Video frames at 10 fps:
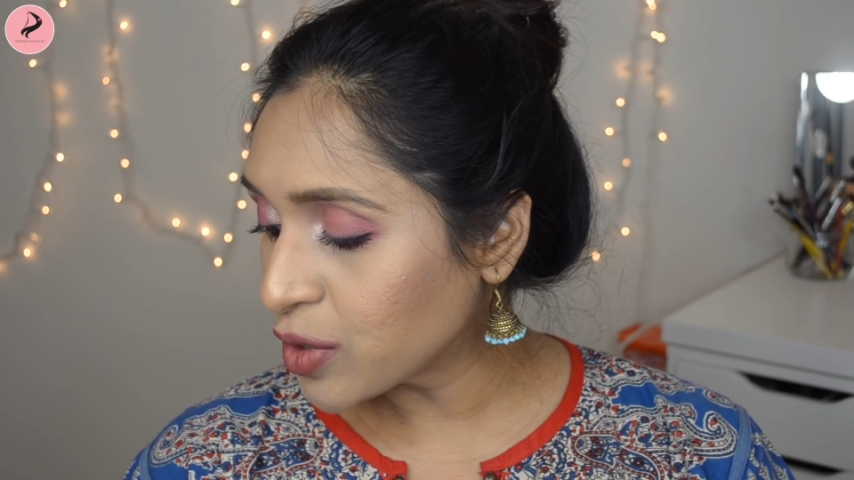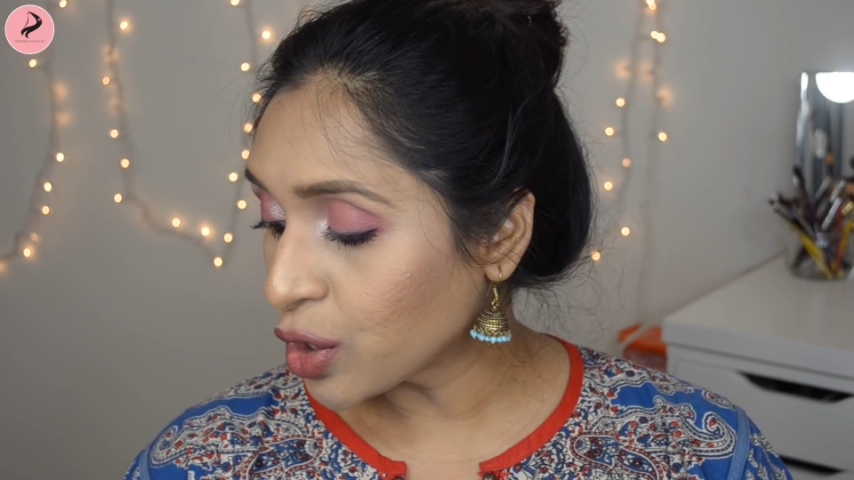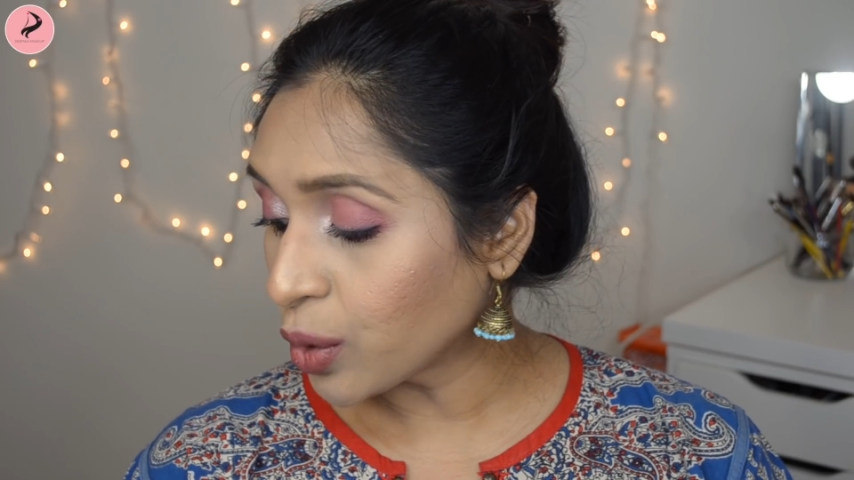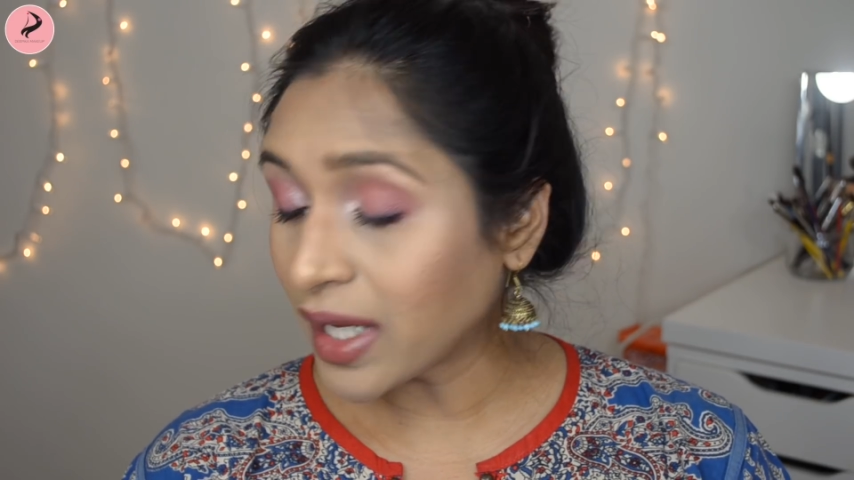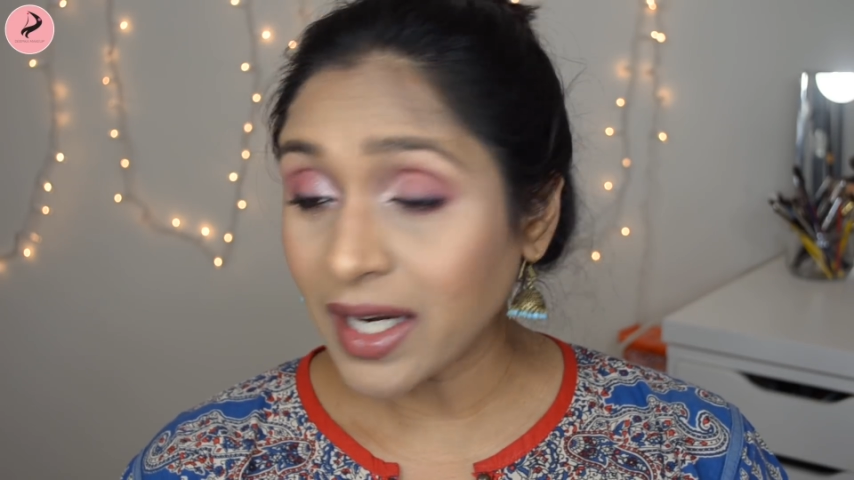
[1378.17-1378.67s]

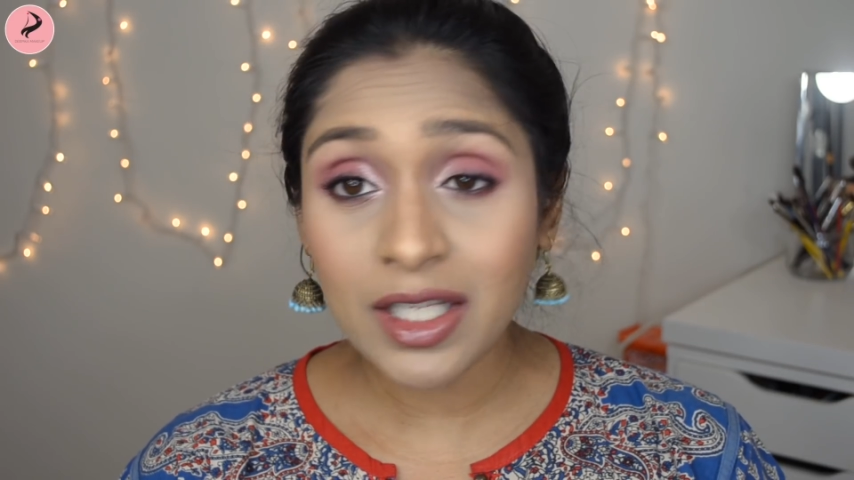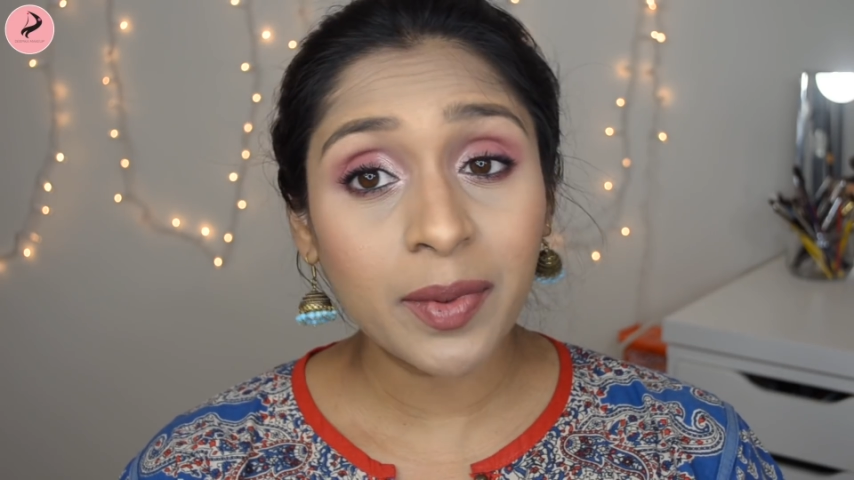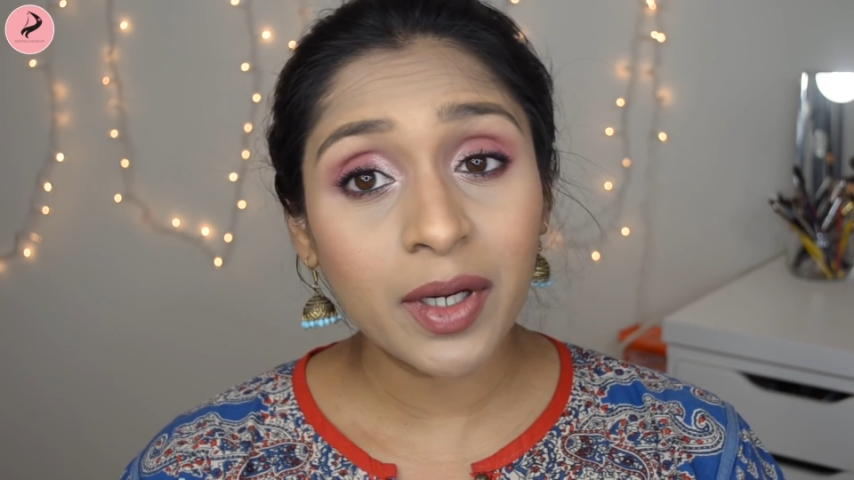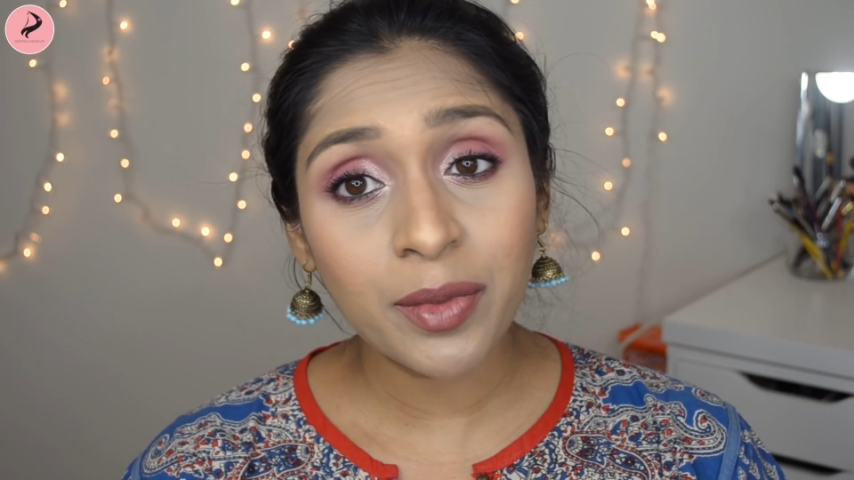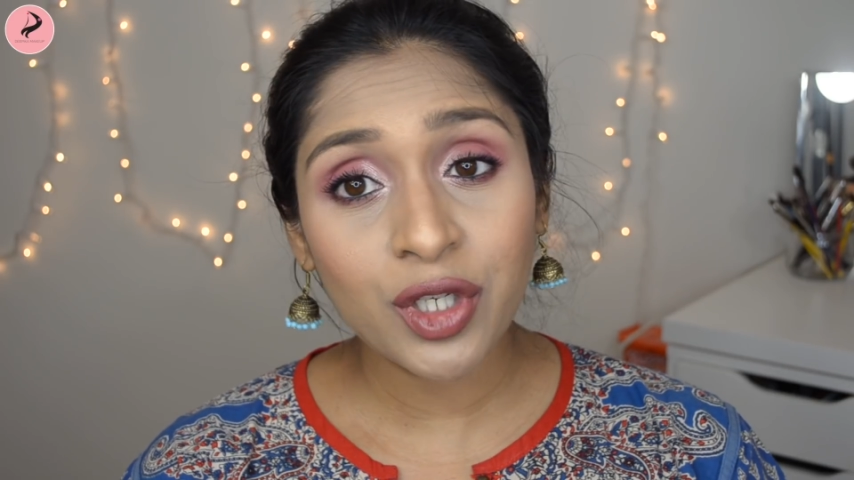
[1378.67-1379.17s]
So that is
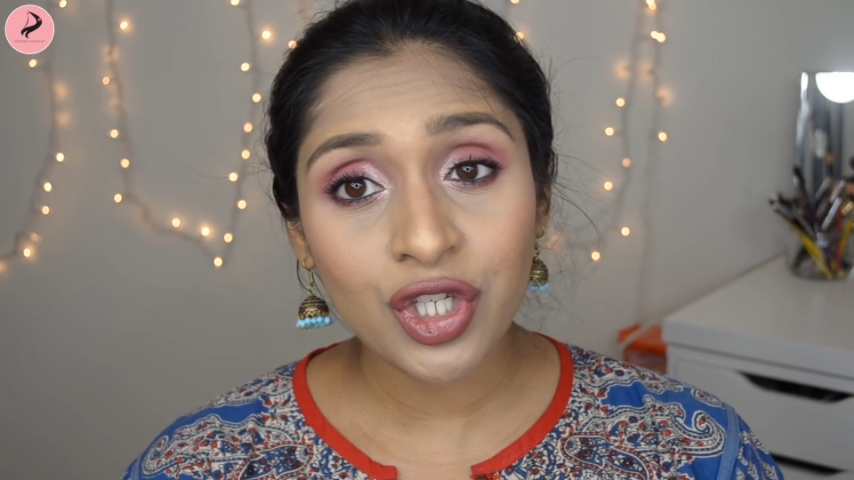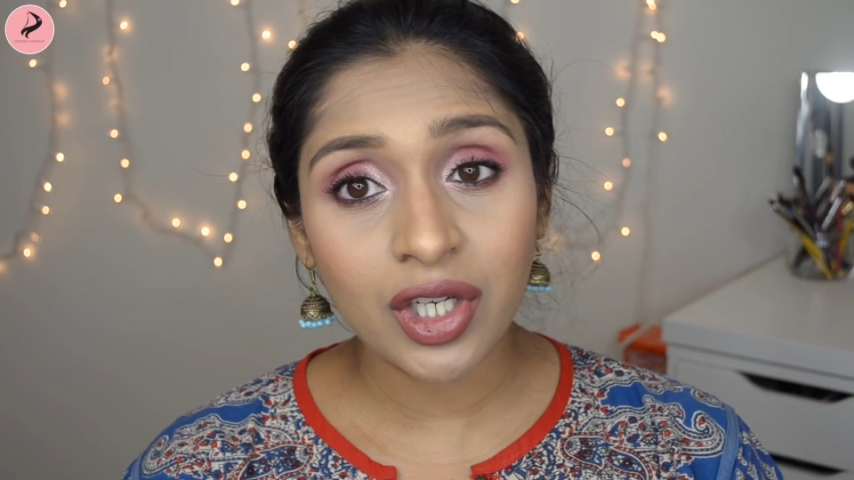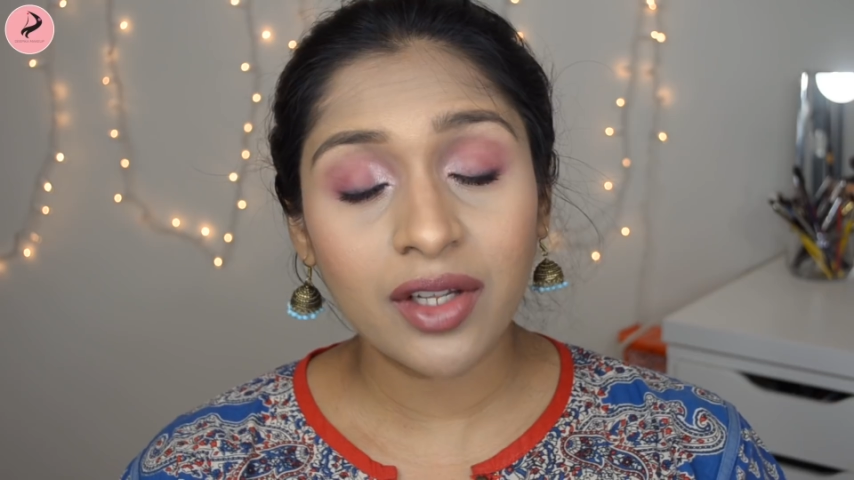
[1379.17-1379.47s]
pretty much it.